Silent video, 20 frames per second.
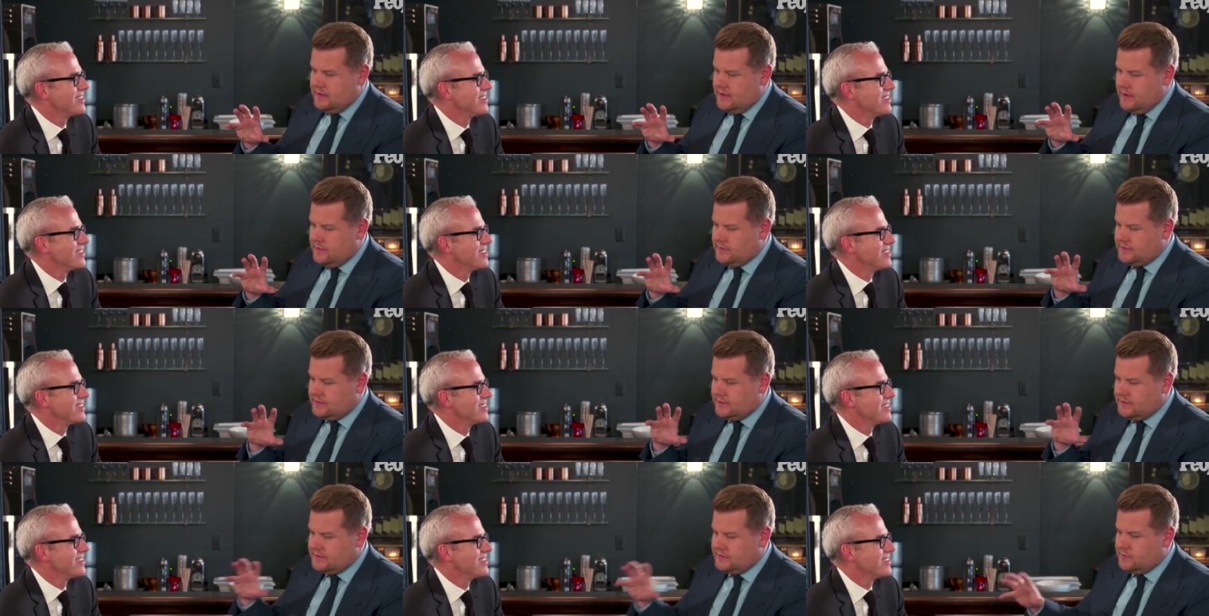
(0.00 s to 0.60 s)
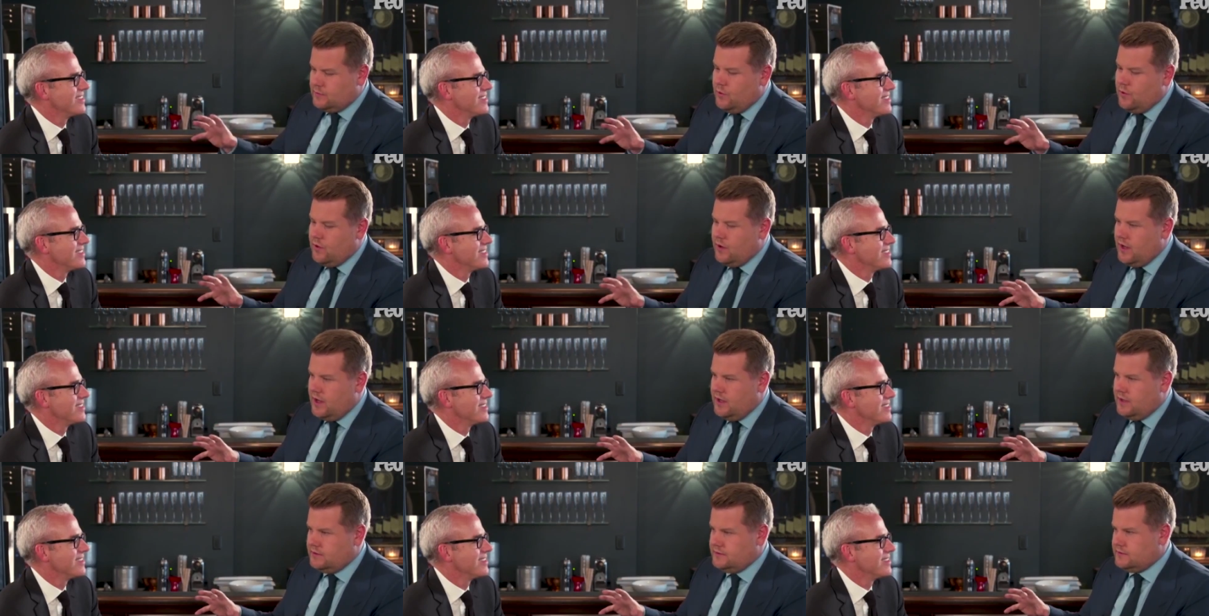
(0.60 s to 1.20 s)
Speaker 1: there was a
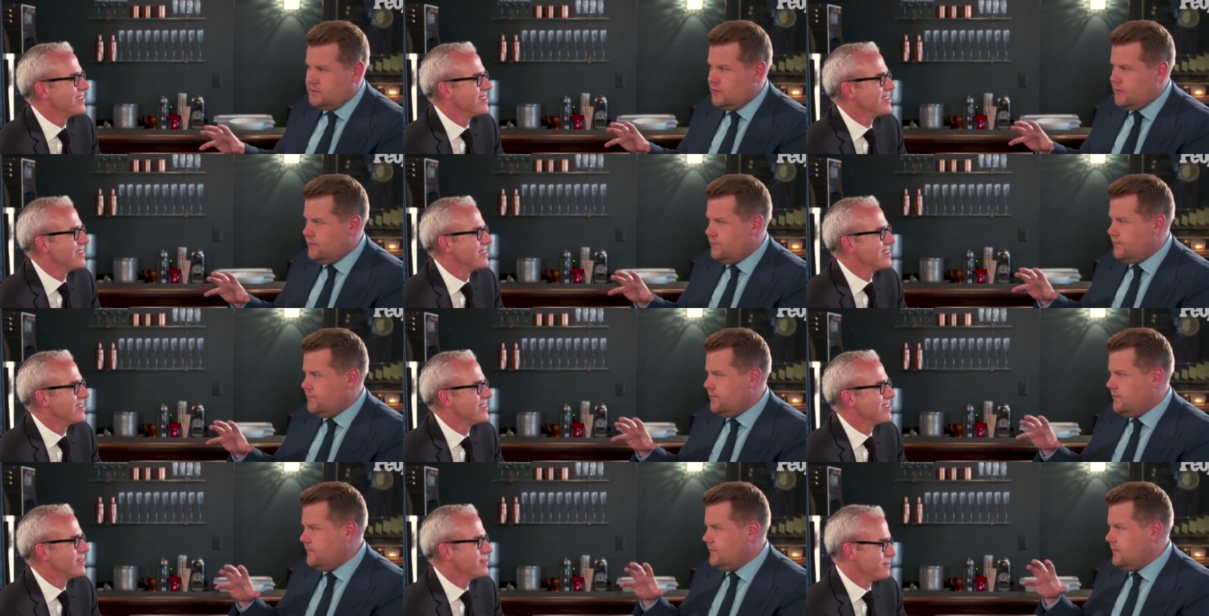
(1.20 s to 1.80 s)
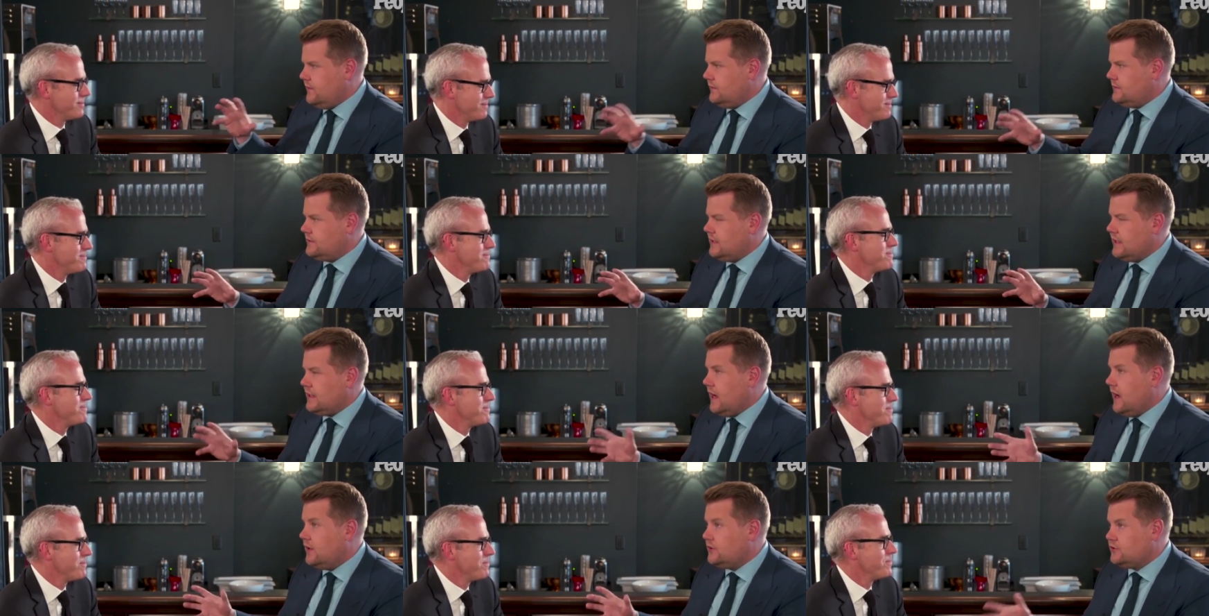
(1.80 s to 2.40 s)
smaller sort of was
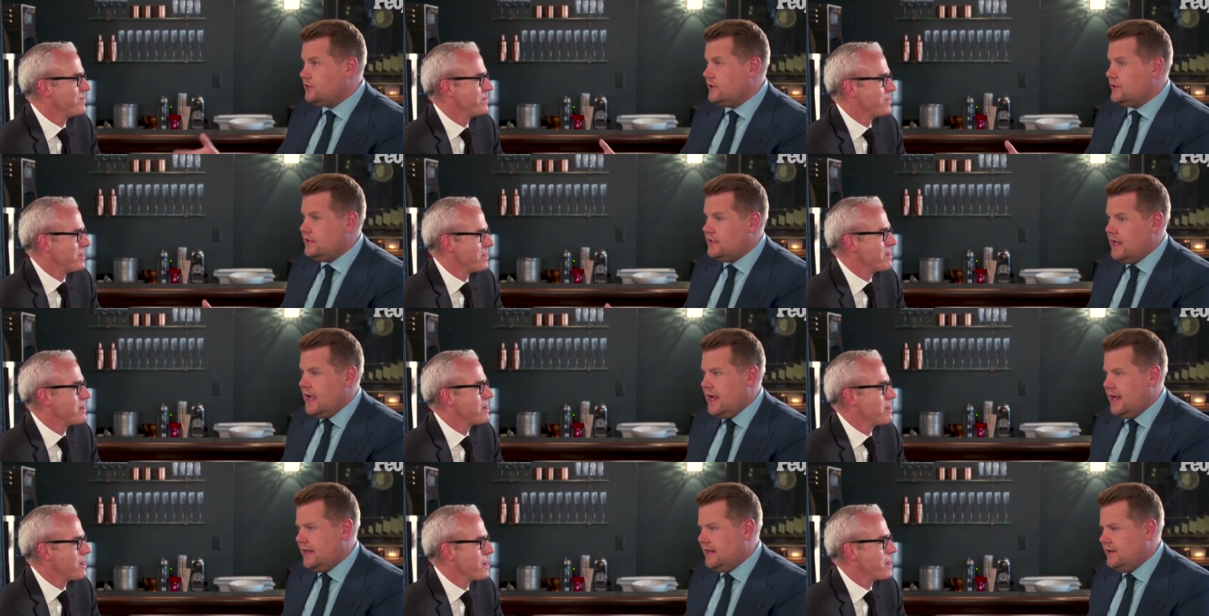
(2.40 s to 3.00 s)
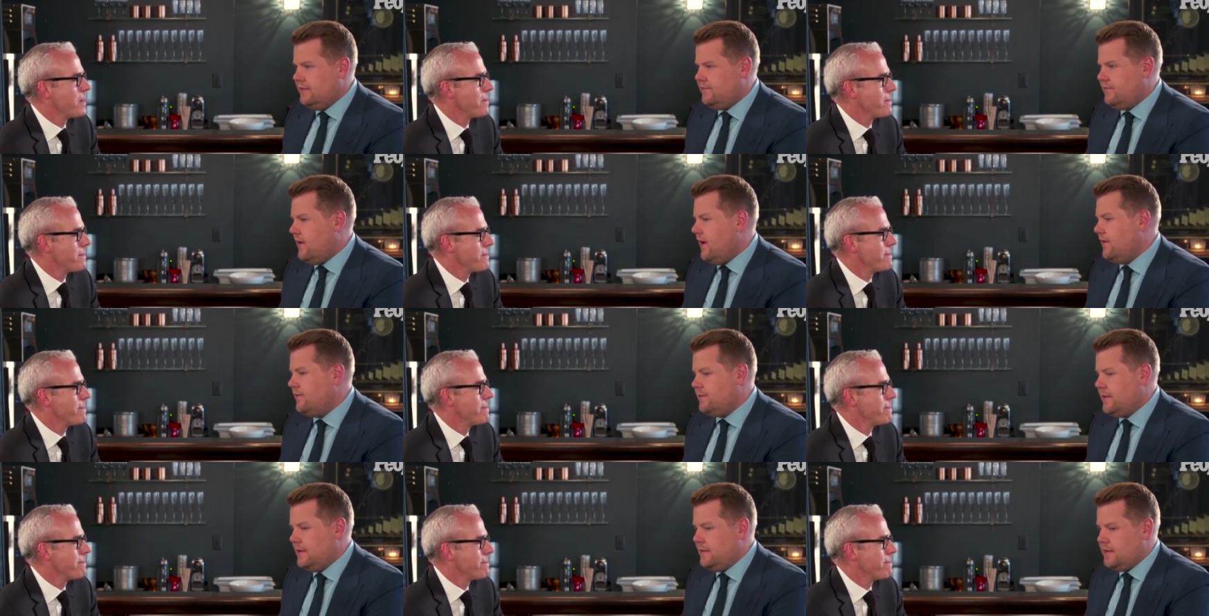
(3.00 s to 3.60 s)
like
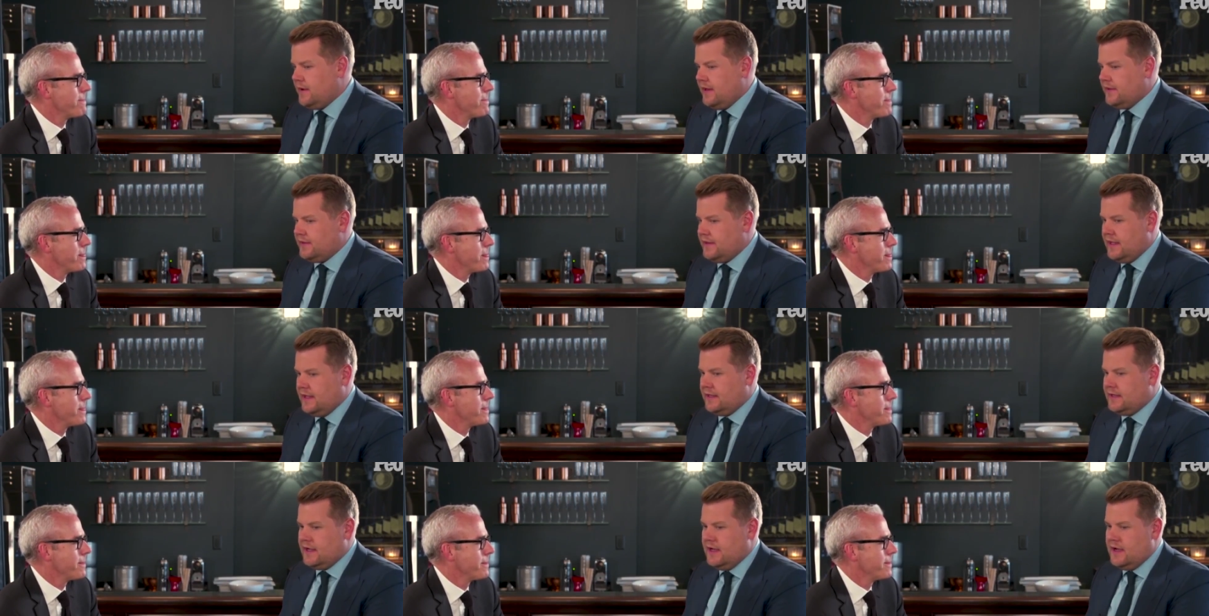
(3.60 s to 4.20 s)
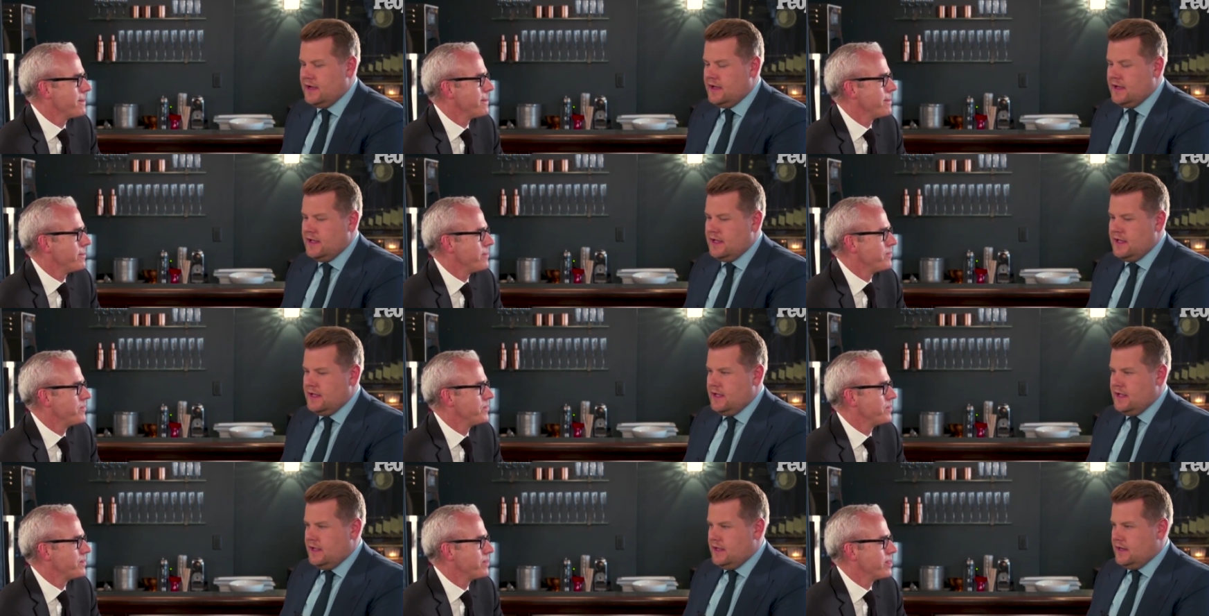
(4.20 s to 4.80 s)
185 people, I think, uh,
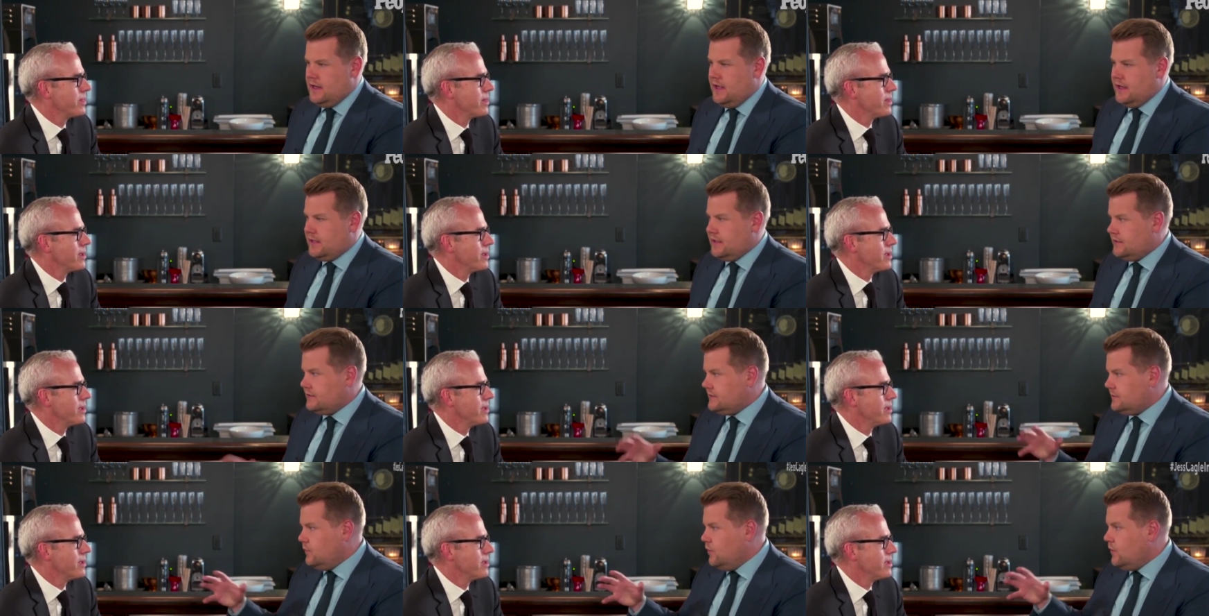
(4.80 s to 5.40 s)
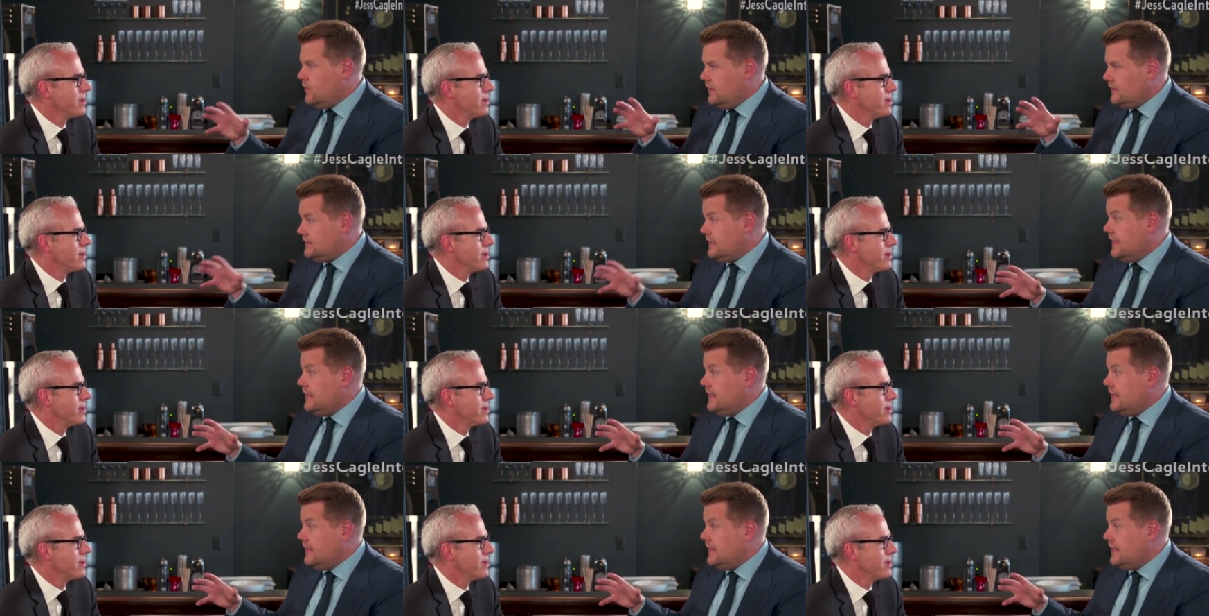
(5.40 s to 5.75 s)
like a smaller